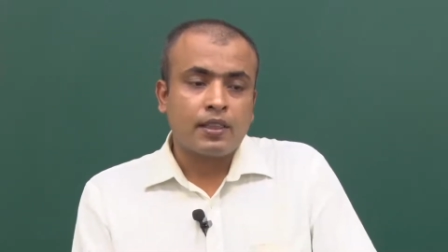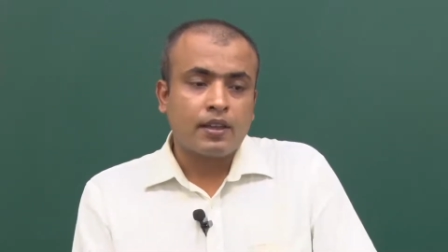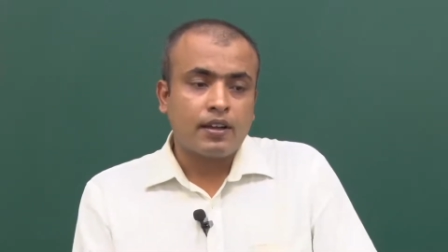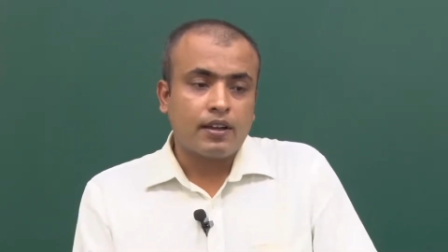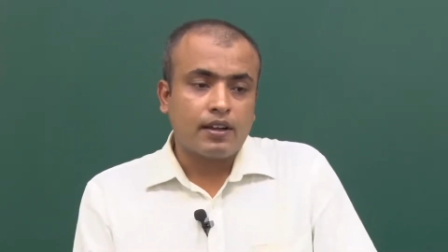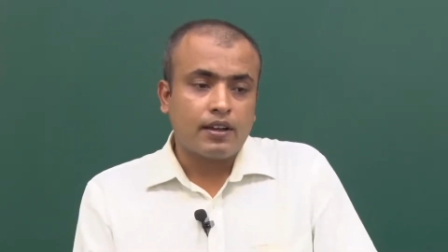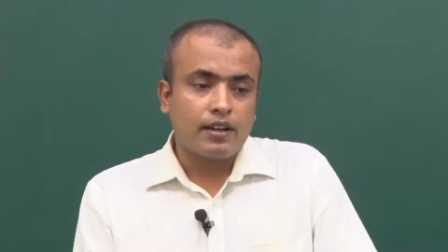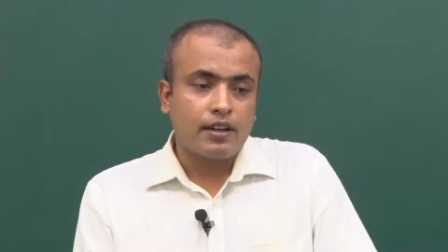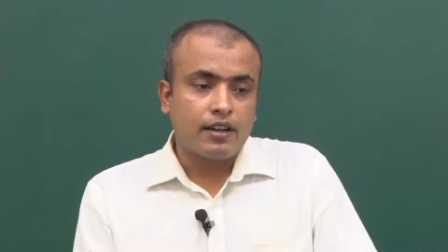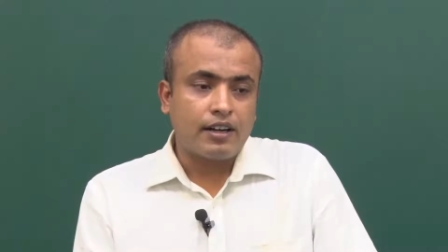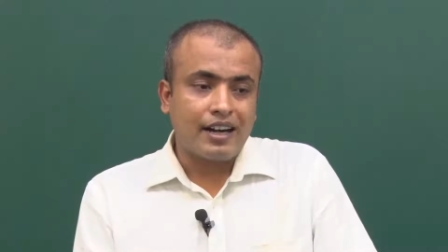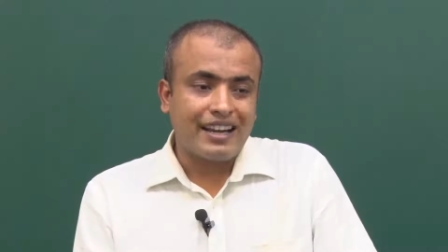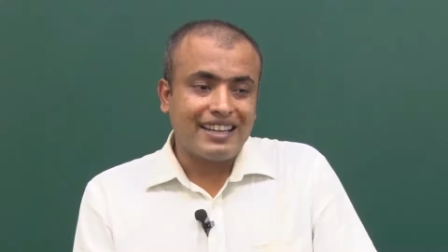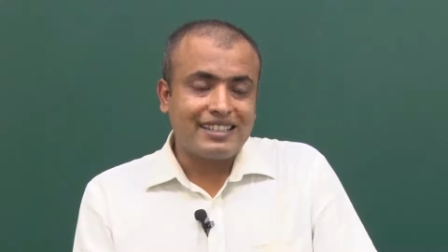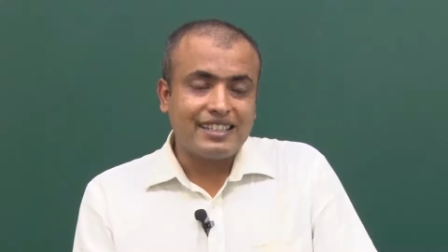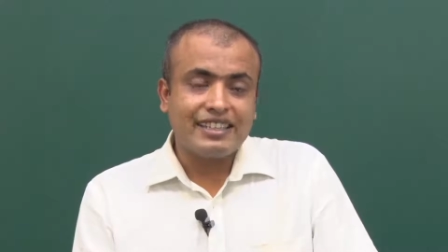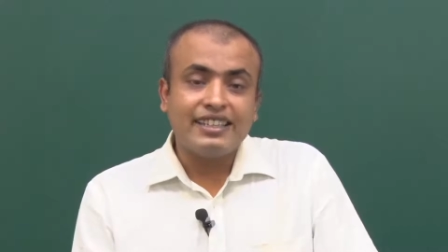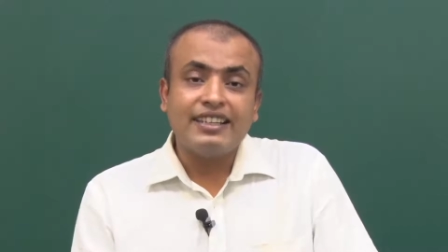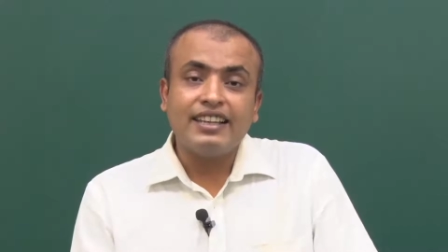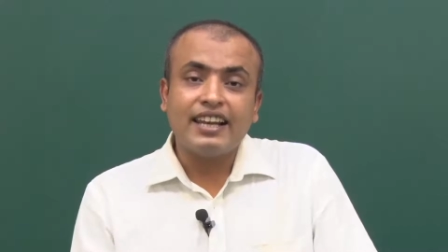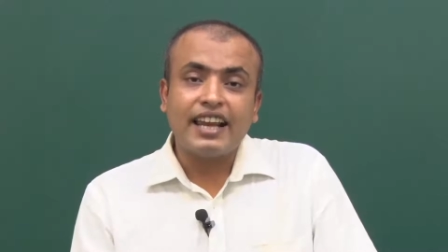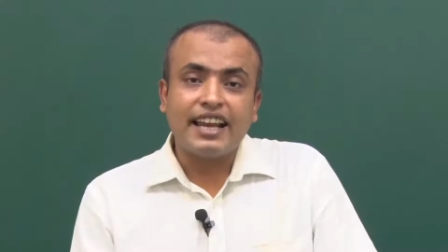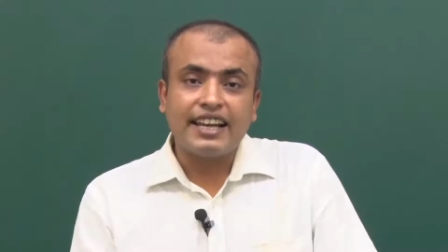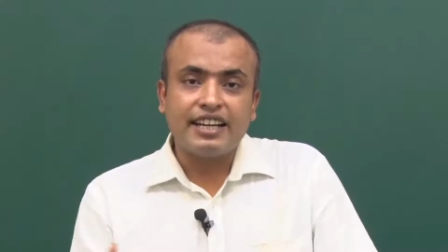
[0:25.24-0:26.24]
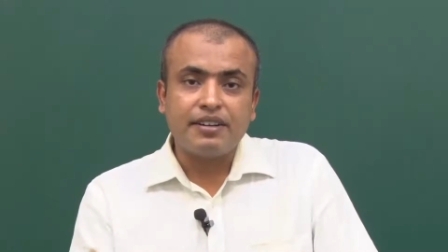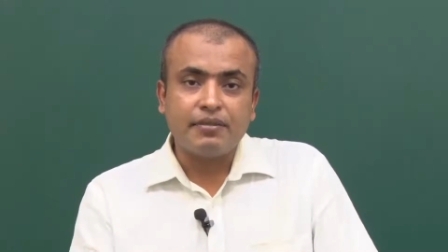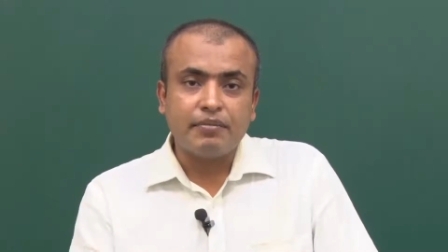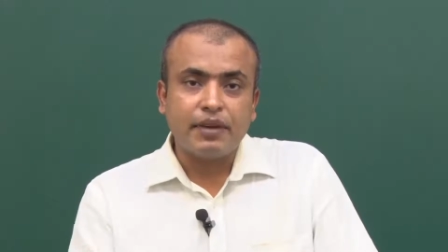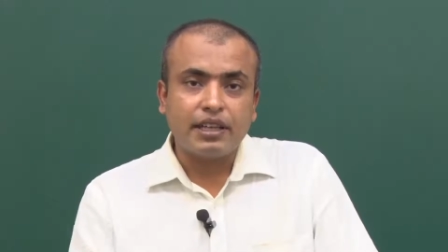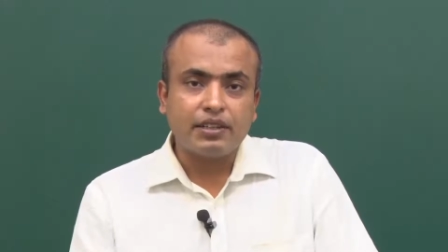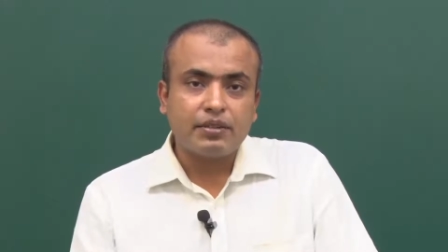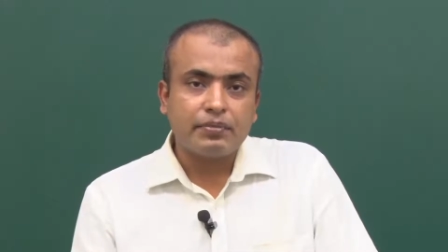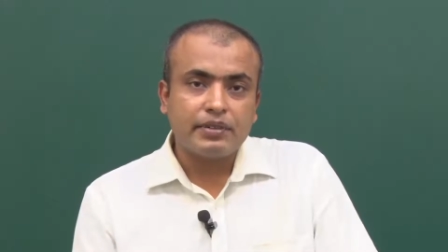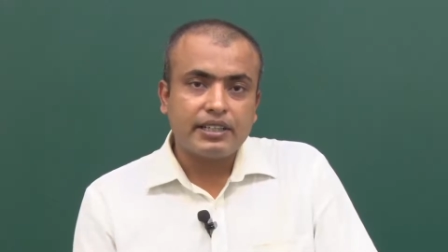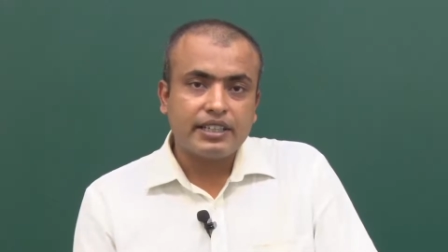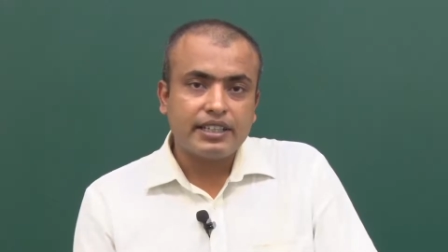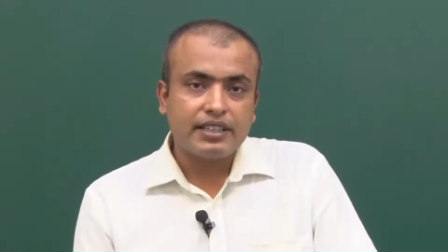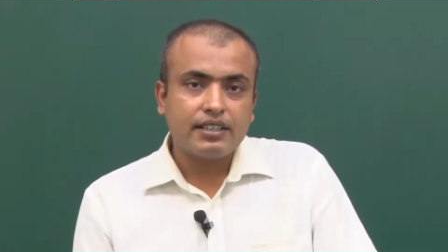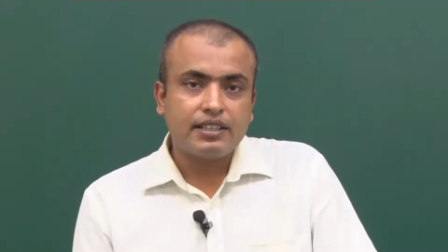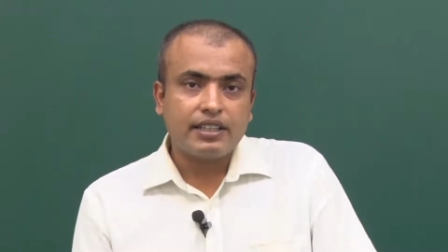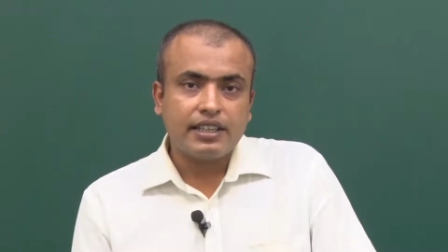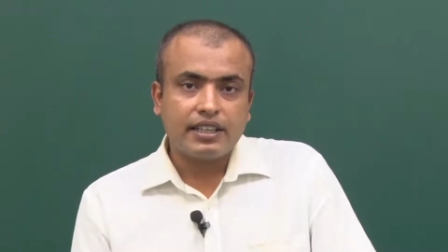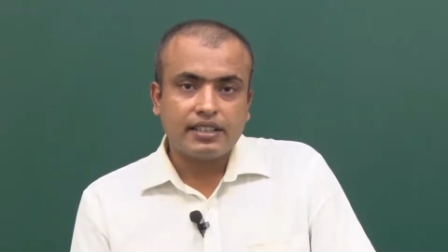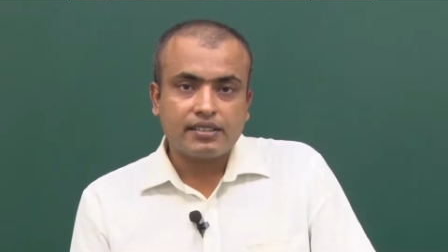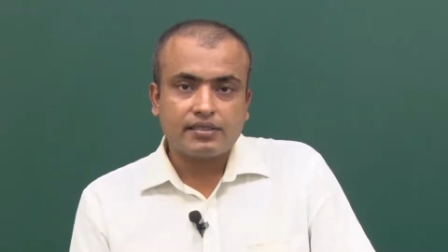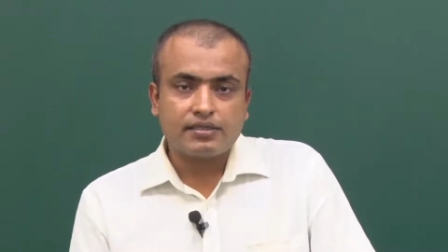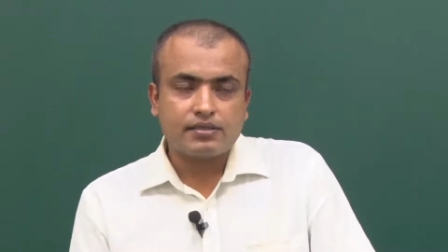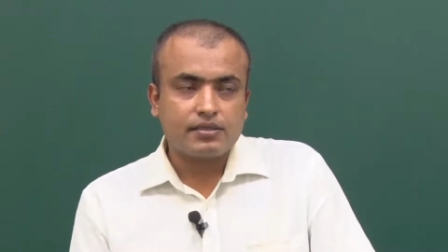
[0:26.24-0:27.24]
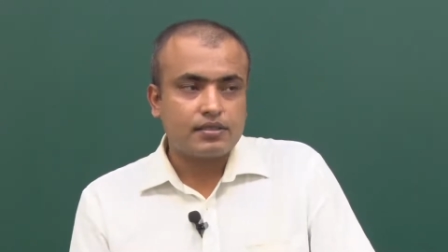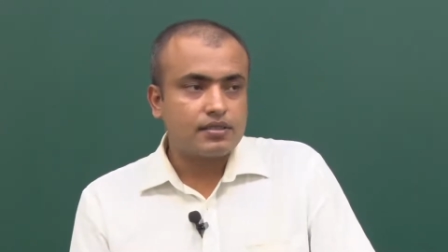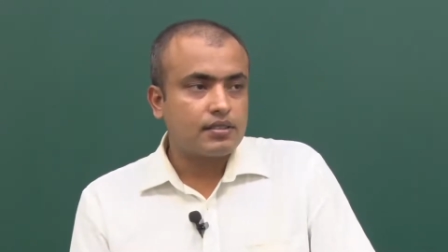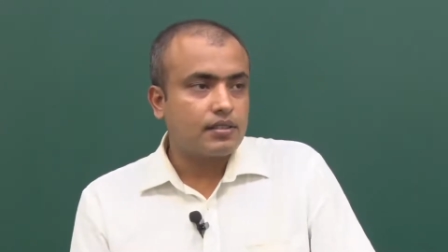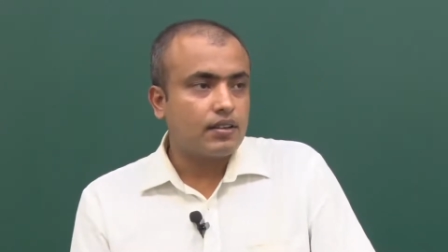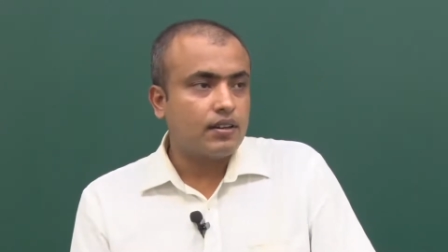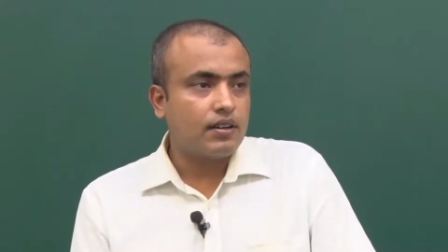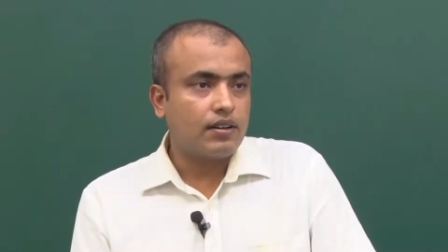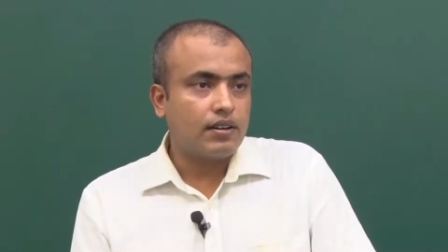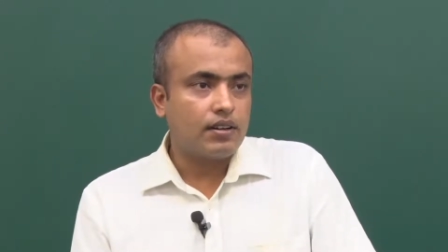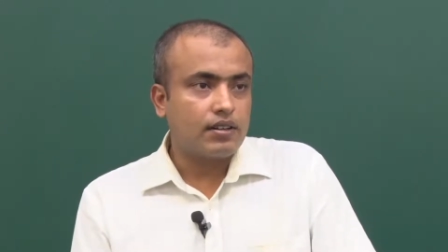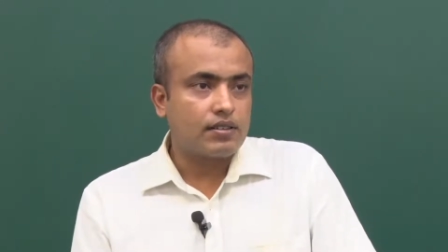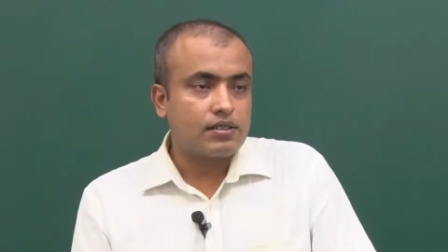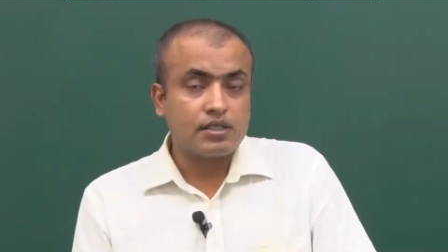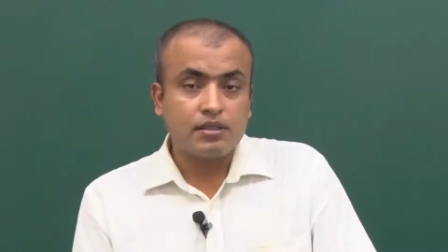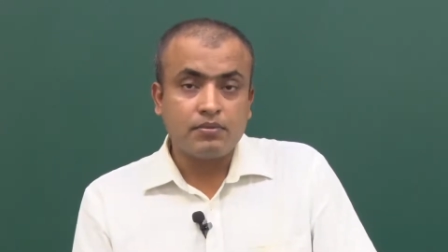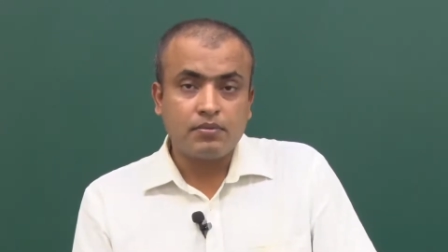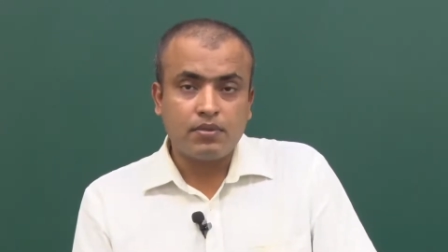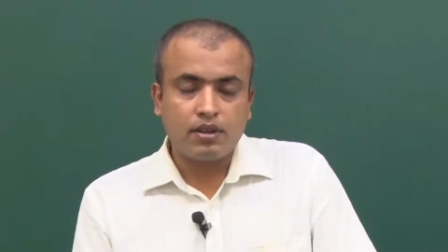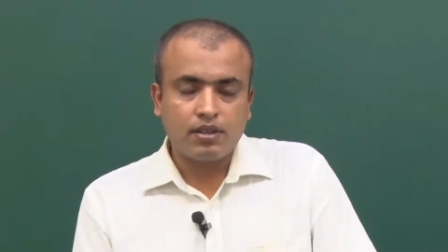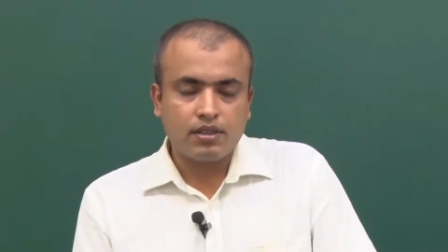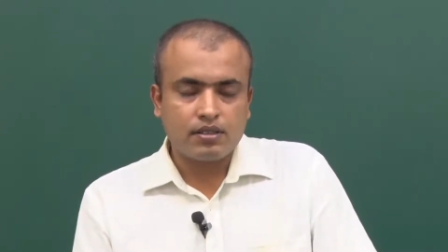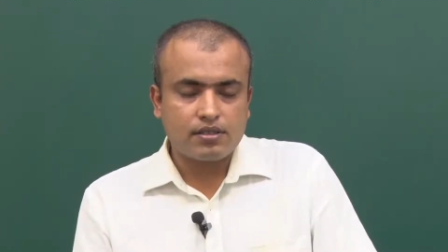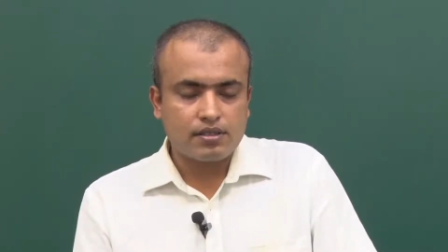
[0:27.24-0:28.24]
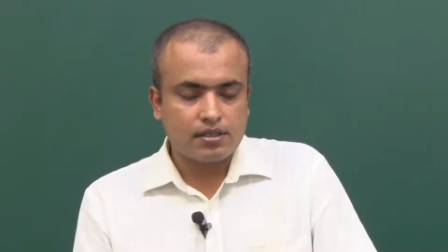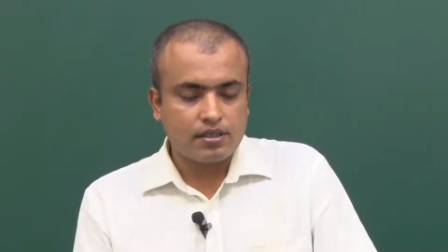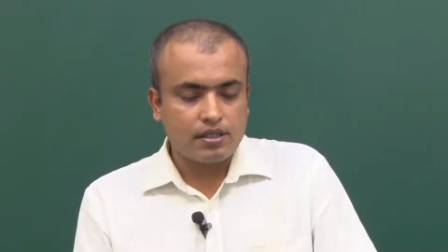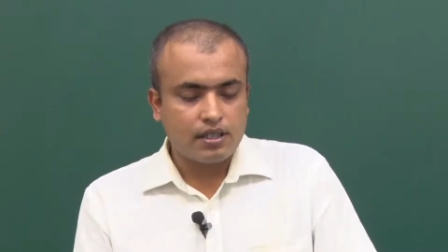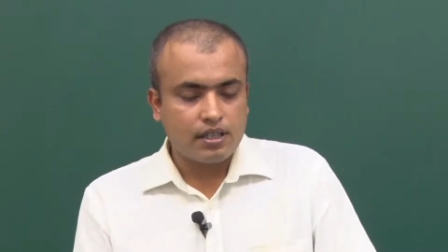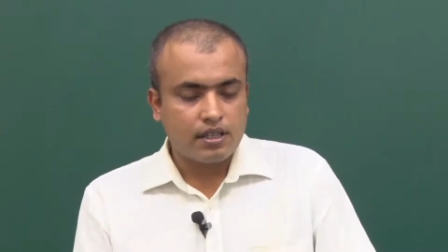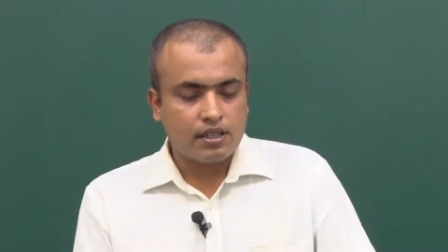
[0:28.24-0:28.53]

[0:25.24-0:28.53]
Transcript: write inline mathematical text or symbols.